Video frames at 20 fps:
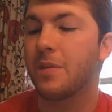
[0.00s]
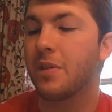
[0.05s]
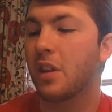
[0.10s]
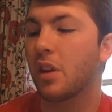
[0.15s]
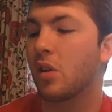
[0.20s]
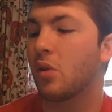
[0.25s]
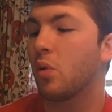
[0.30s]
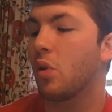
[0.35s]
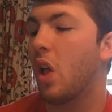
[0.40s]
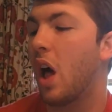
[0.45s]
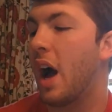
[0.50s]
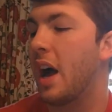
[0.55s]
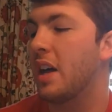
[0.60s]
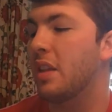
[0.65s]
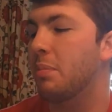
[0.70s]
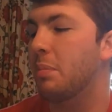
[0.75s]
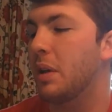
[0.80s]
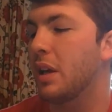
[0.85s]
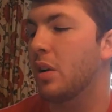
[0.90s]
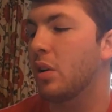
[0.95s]
The
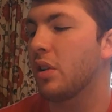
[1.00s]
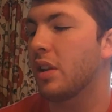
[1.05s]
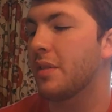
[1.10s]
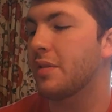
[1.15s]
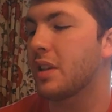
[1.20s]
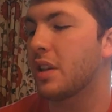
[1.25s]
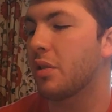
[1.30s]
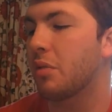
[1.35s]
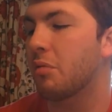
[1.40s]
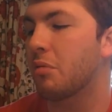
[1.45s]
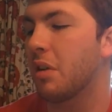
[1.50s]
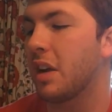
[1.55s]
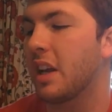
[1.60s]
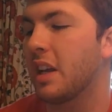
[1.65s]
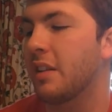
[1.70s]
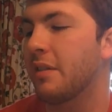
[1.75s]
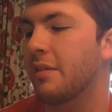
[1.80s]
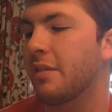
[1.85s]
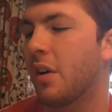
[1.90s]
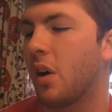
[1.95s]
Goliath beetle lives in the
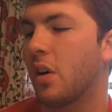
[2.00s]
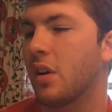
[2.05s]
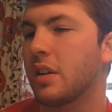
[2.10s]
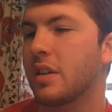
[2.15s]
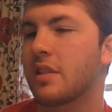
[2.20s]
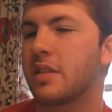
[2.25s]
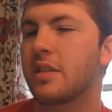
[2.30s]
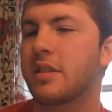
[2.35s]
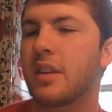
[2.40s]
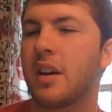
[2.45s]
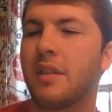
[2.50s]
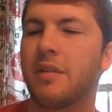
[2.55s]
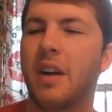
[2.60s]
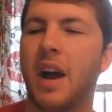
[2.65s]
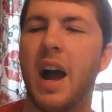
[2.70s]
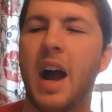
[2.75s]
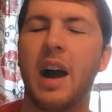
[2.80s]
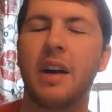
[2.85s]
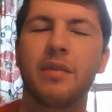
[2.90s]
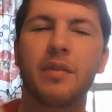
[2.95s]
rainforests of
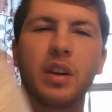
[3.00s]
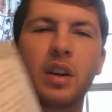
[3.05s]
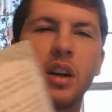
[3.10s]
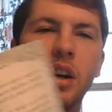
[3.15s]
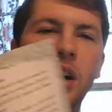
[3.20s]
Africa.